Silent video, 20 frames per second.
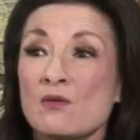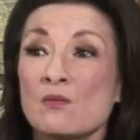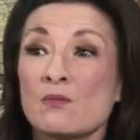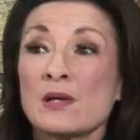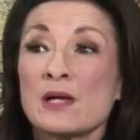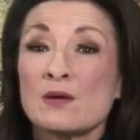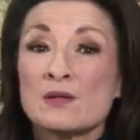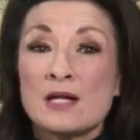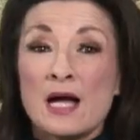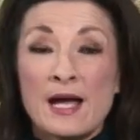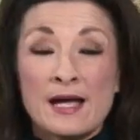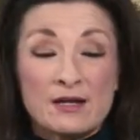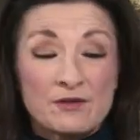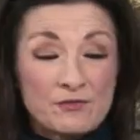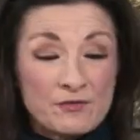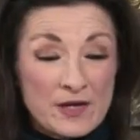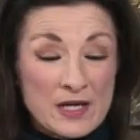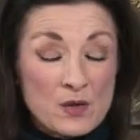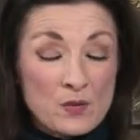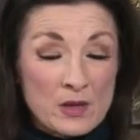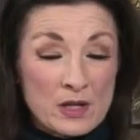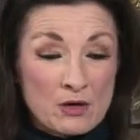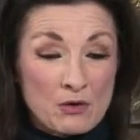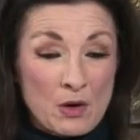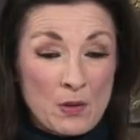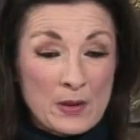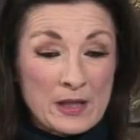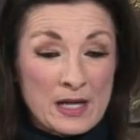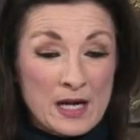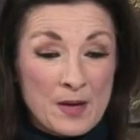we, I had a fake one
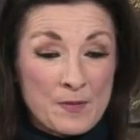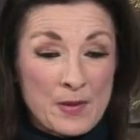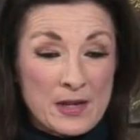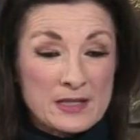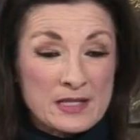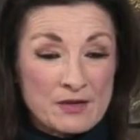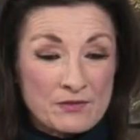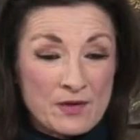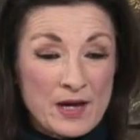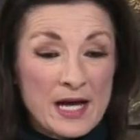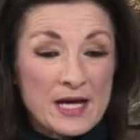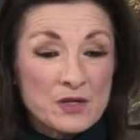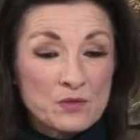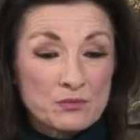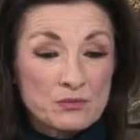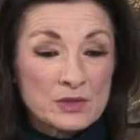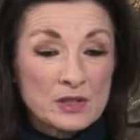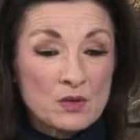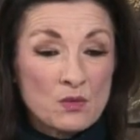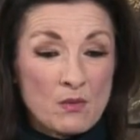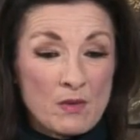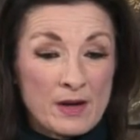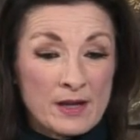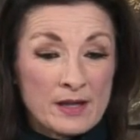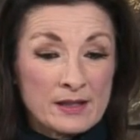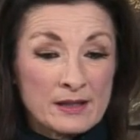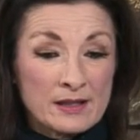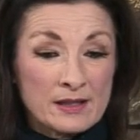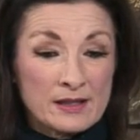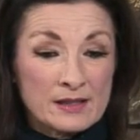growing up. I never had a real
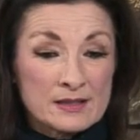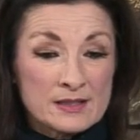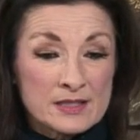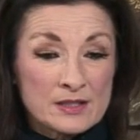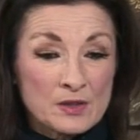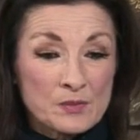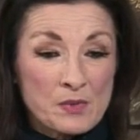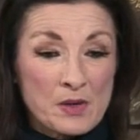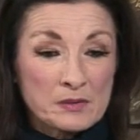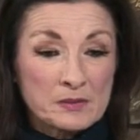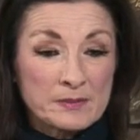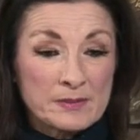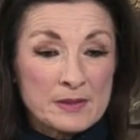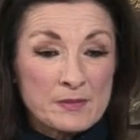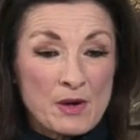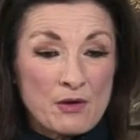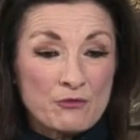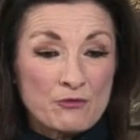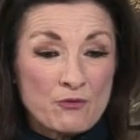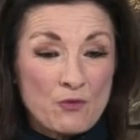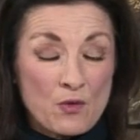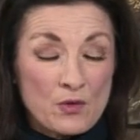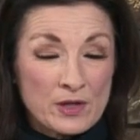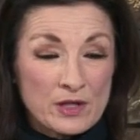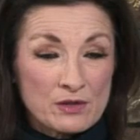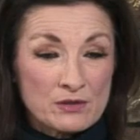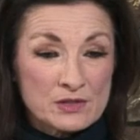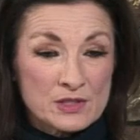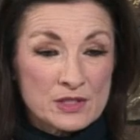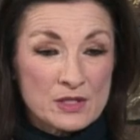one until probably about four
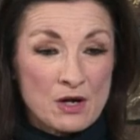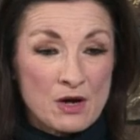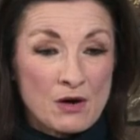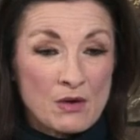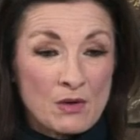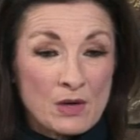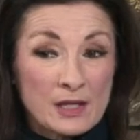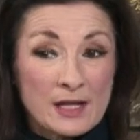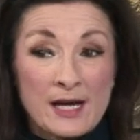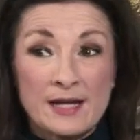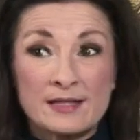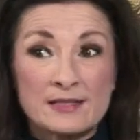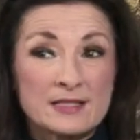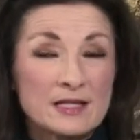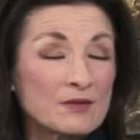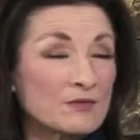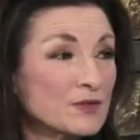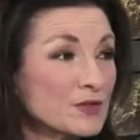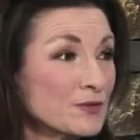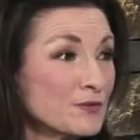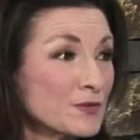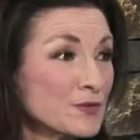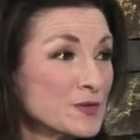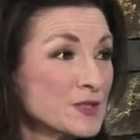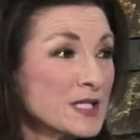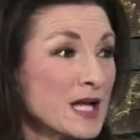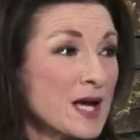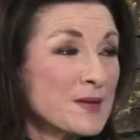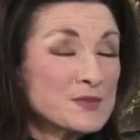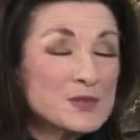years ago, and cut it down for the
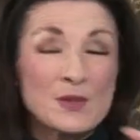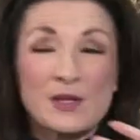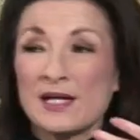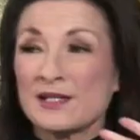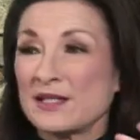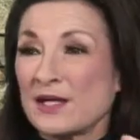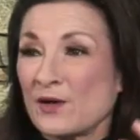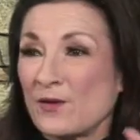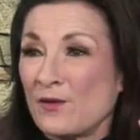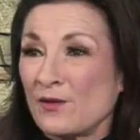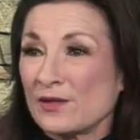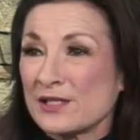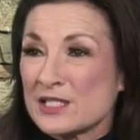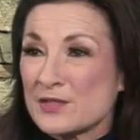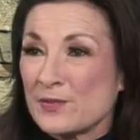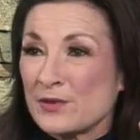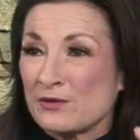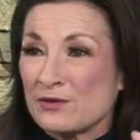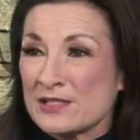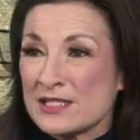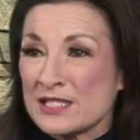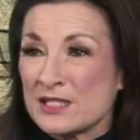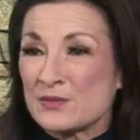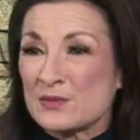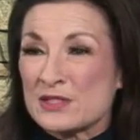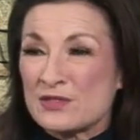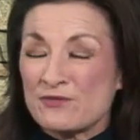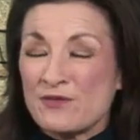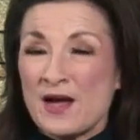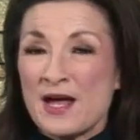first time. So I had that whole experience, and
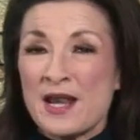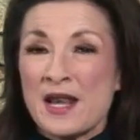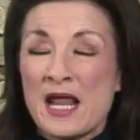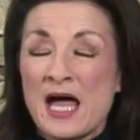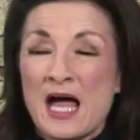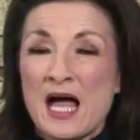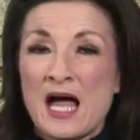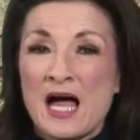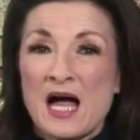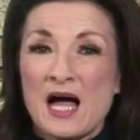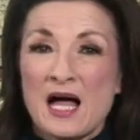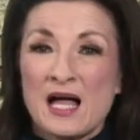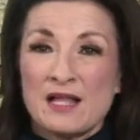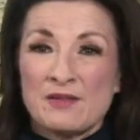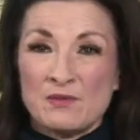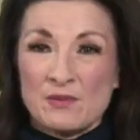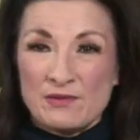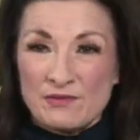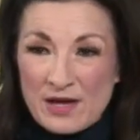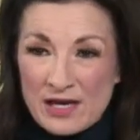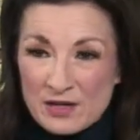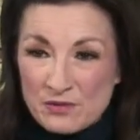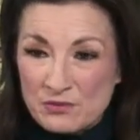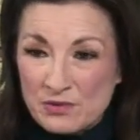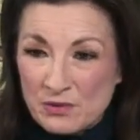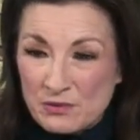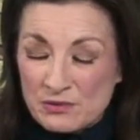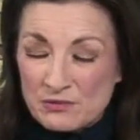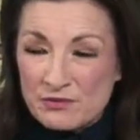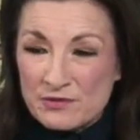it was fun. And then we've had a
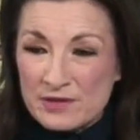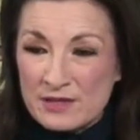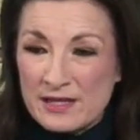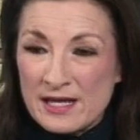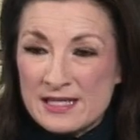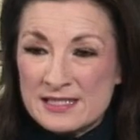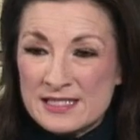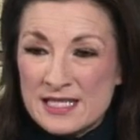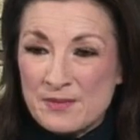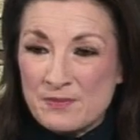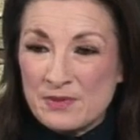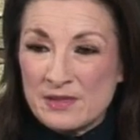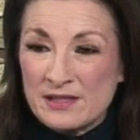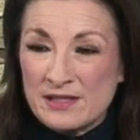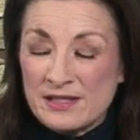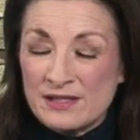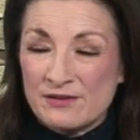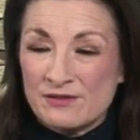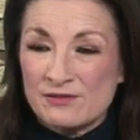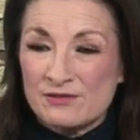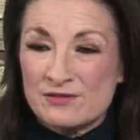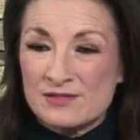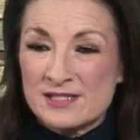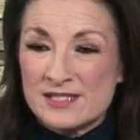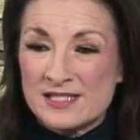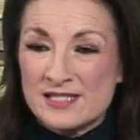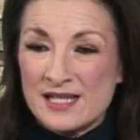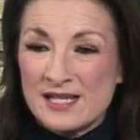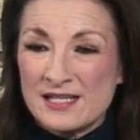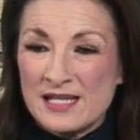real one for the last couple of
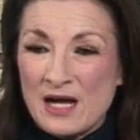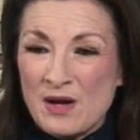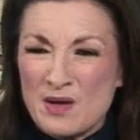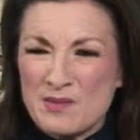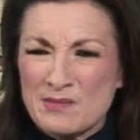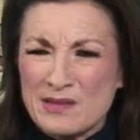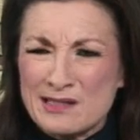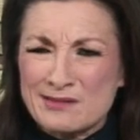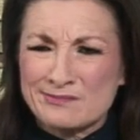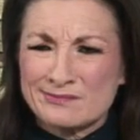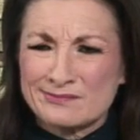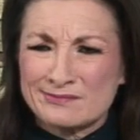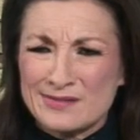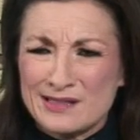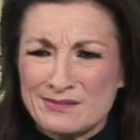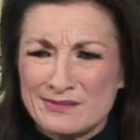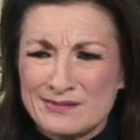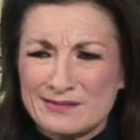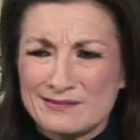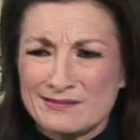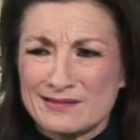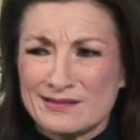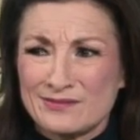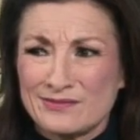years, and now I'm like, mm, maybe I want a